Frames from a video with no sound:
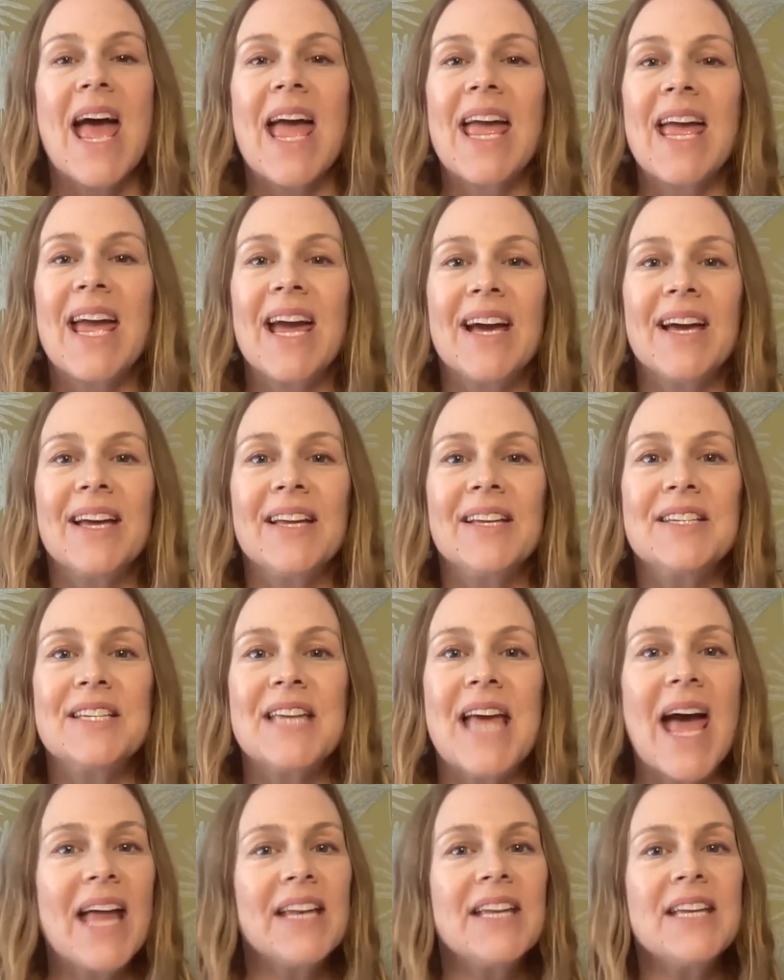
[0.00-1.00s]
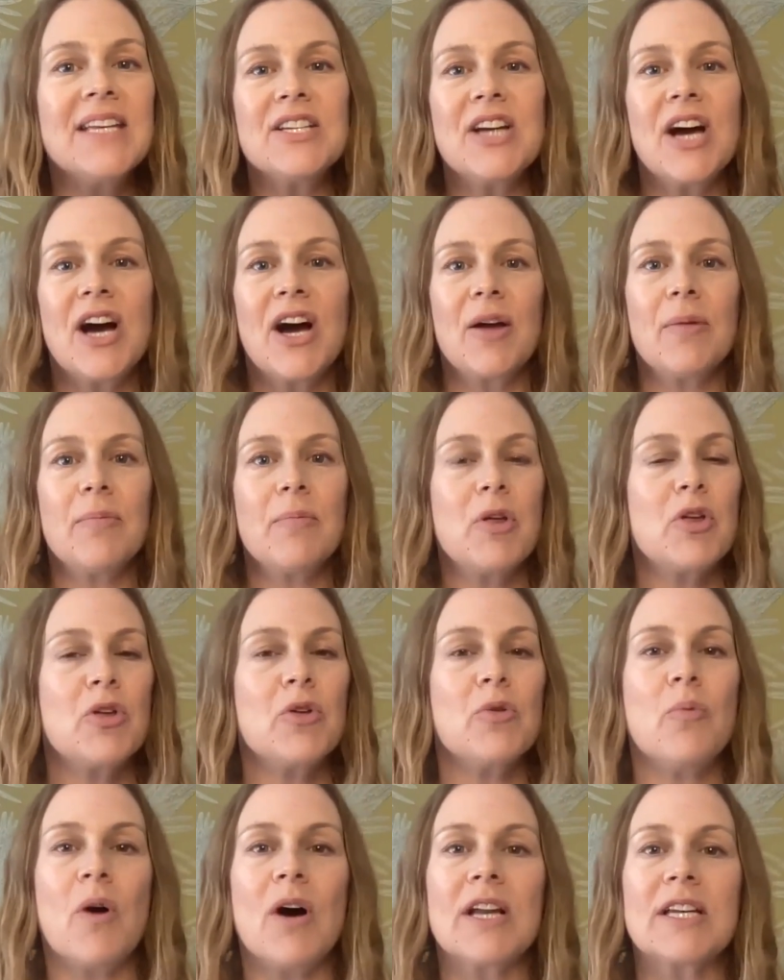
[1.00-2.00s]
And anytime
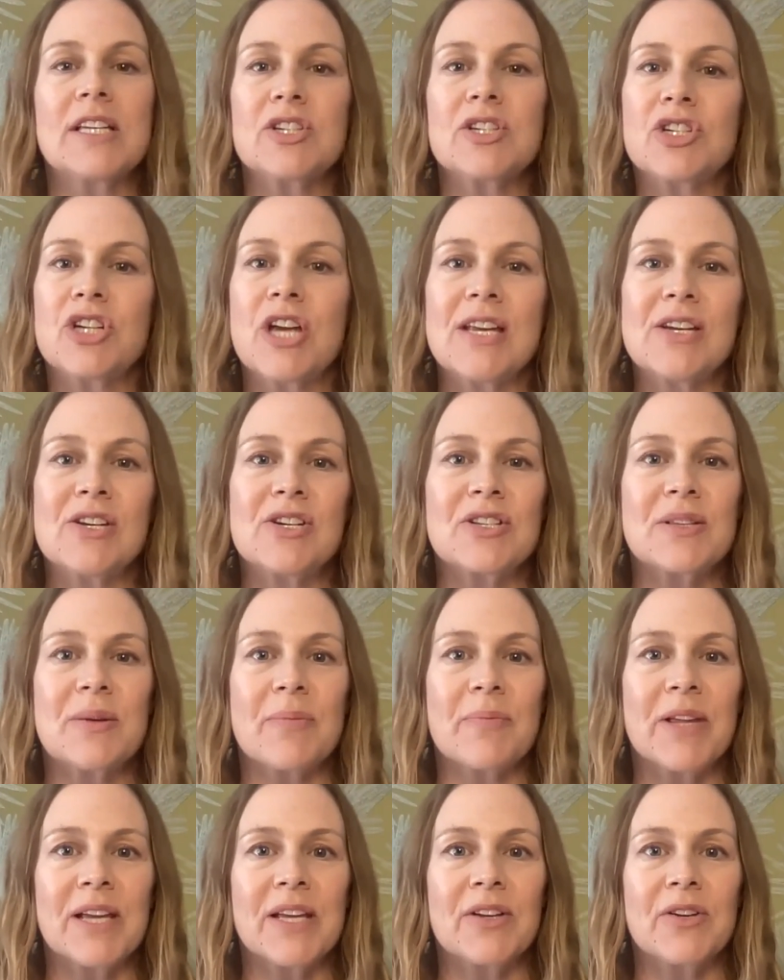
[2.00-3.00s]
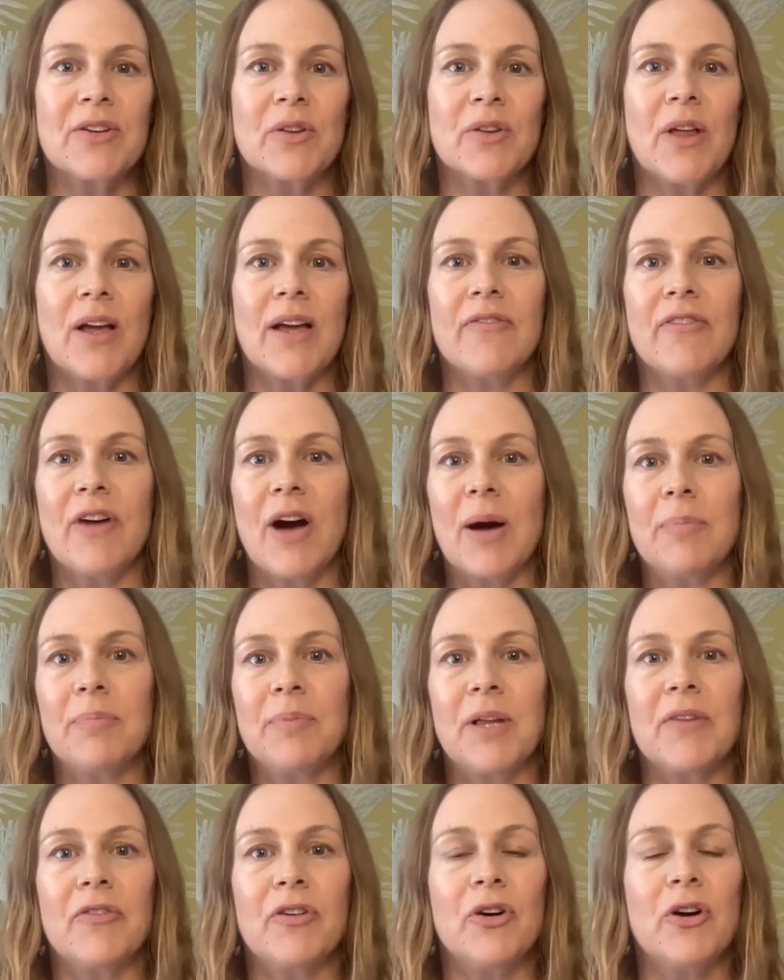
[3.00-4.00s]
you want to change something in your life up
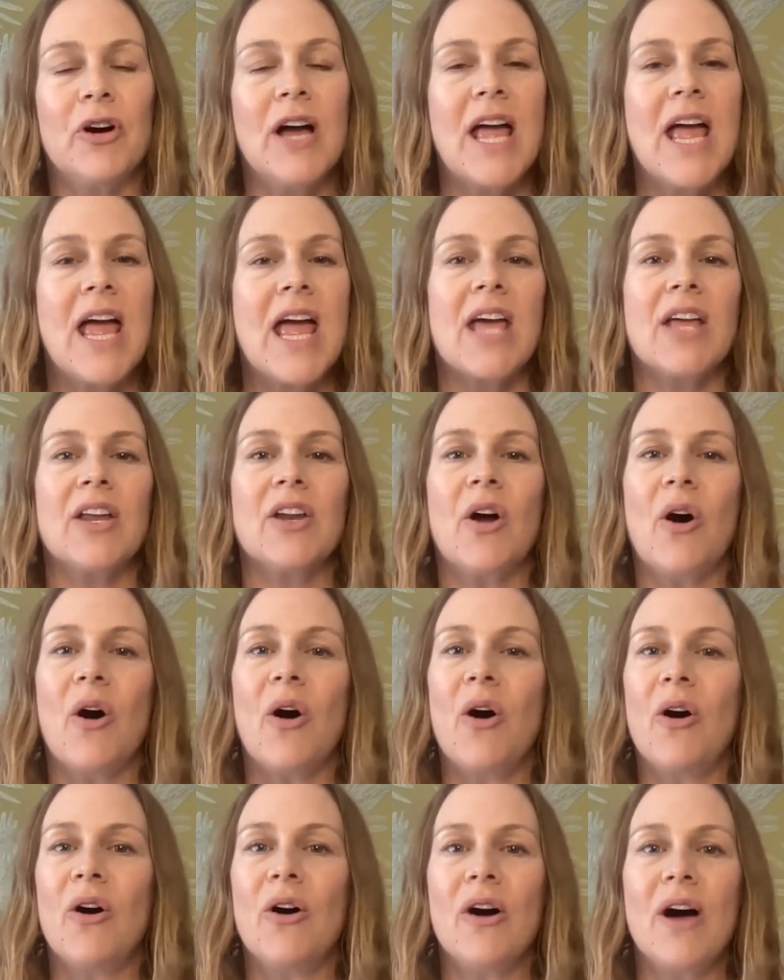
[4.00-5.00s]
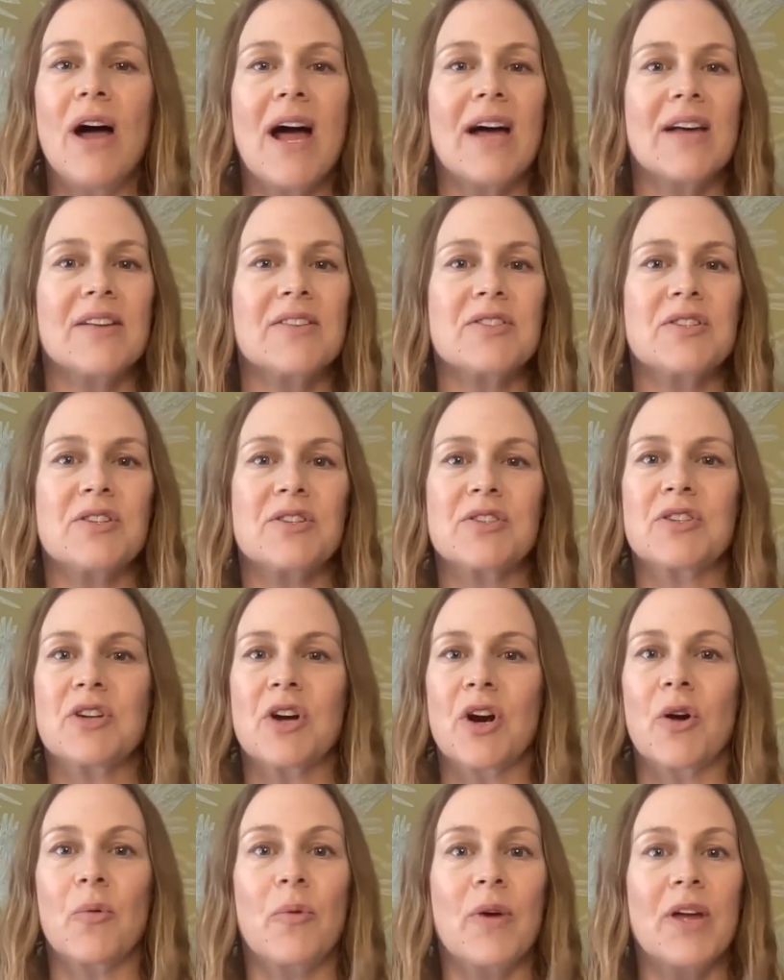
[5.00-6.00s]
level, it all has to
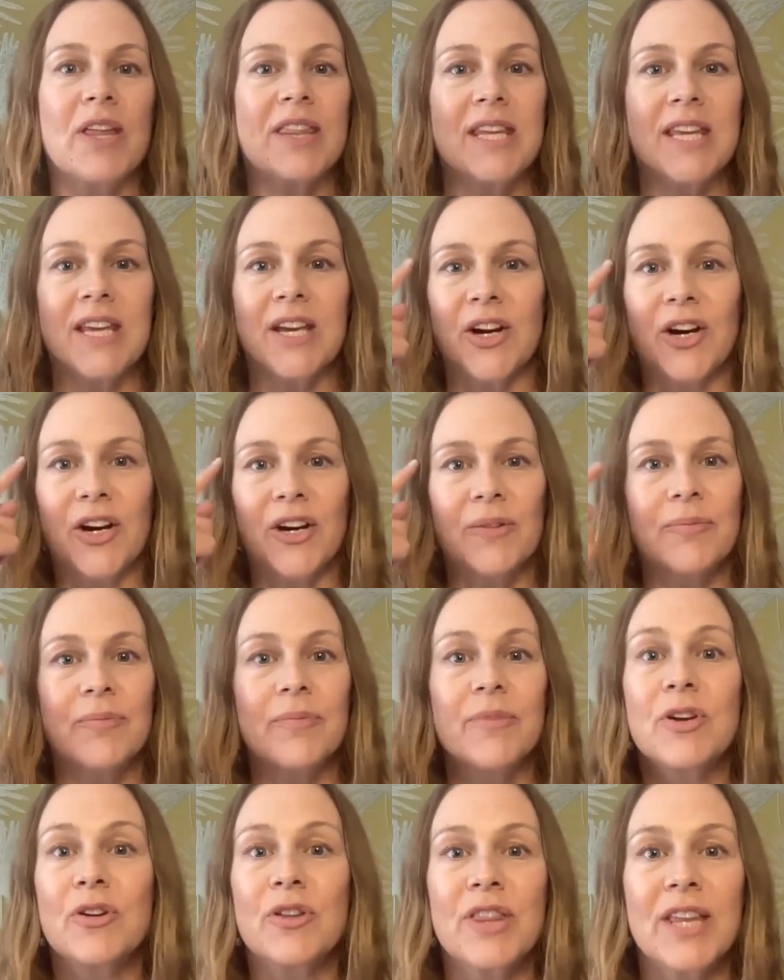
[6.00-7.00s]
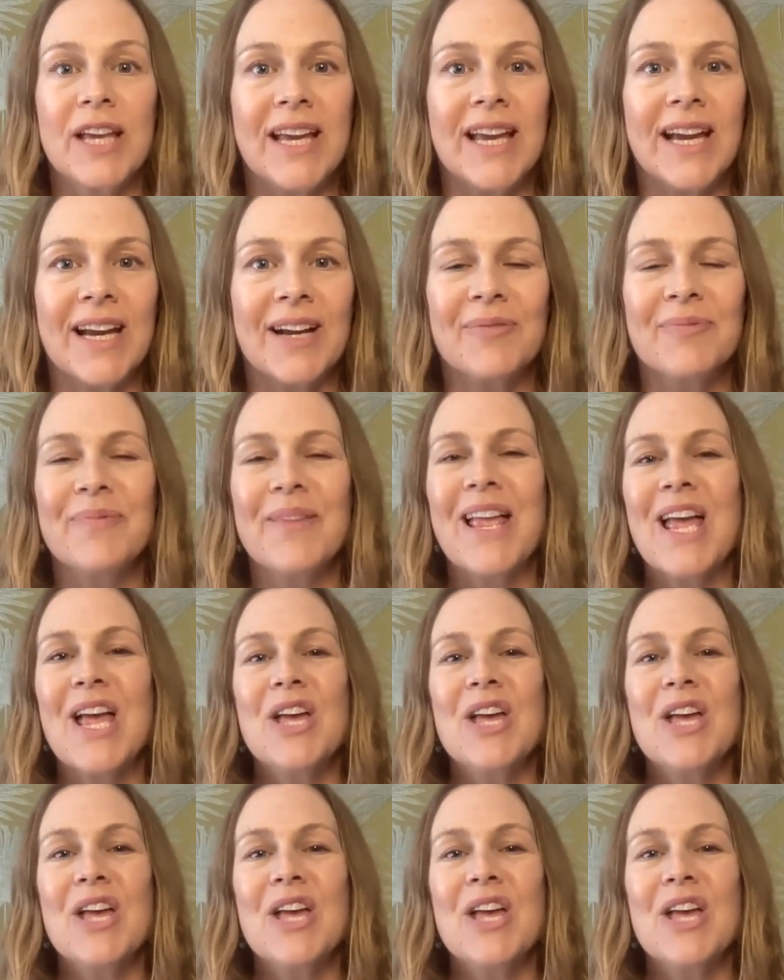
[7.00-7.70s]
start with here, your thinking.